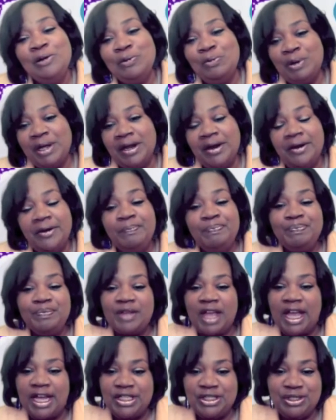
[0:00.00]
where
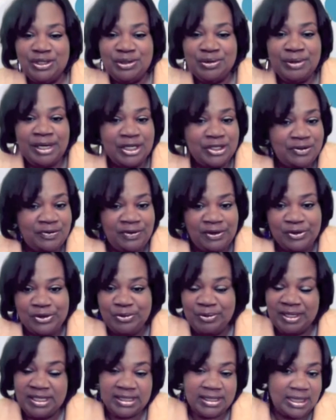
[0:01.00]
I do
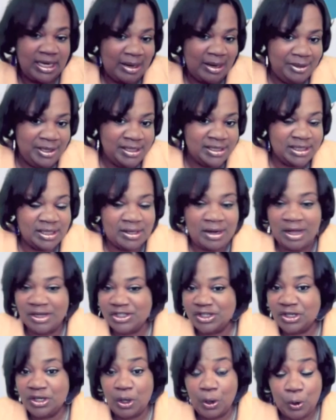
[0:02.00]
interviews with celebrities and
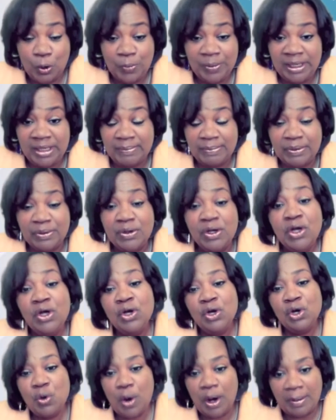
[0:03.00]
also local people
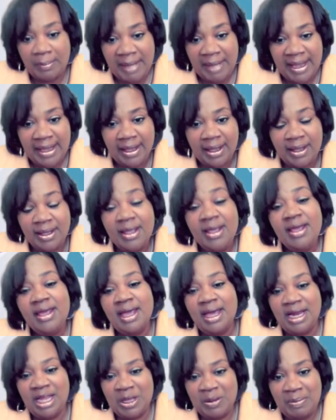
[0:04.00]
who are making
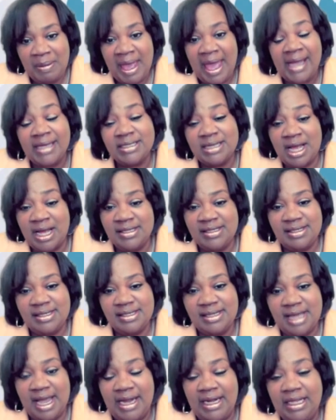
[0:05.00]
an impact on
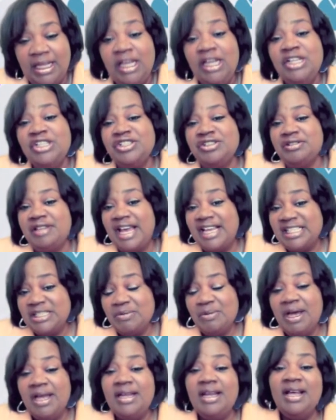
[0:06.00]
society. So that's
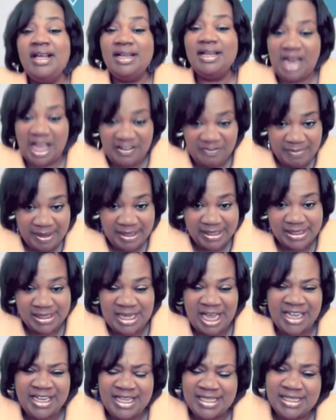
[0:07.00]
what Life by
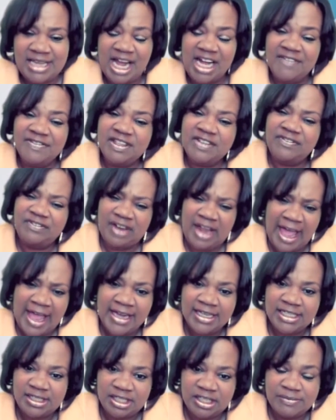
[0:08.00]
Design, that's kind of the
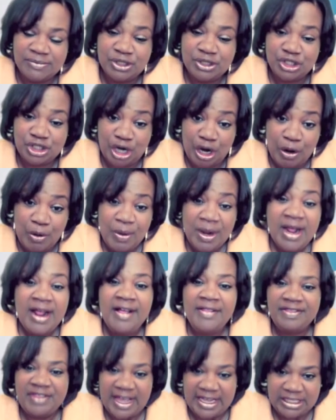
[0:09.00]
flagship show.
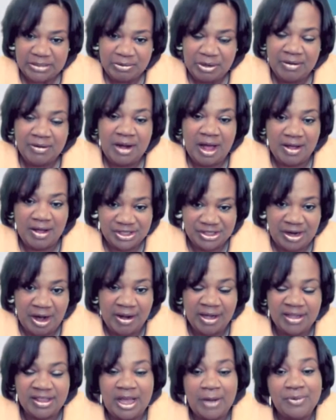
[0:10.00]
That's where it all
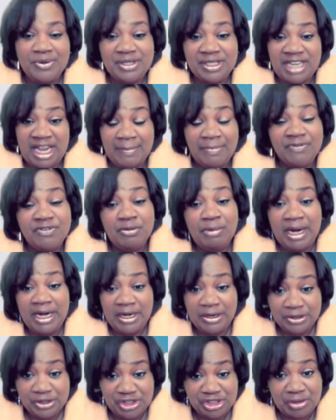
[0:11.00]
started. That was the name of the
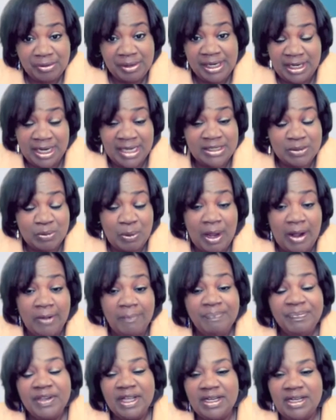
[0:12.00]
radio show as well,
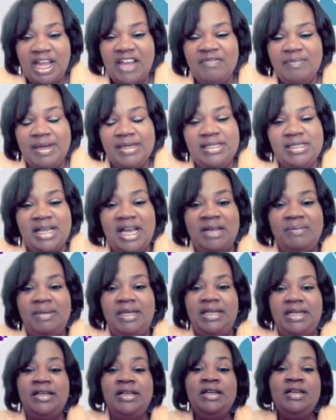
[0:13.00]
Life by Design
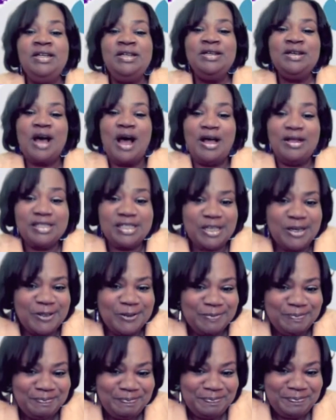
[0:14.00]
Media. Also,